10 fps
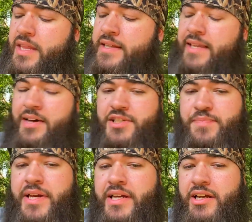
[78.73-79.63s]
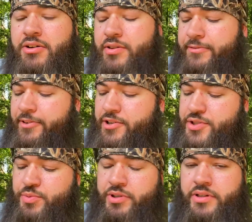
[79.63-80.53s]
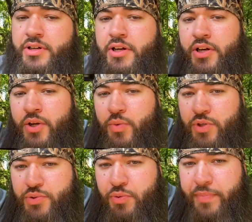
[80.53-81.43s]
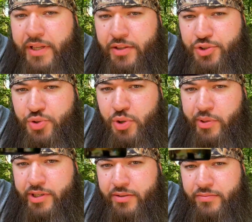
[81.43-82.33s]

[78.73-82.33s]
Now speaking on the first one, which will be the Druid,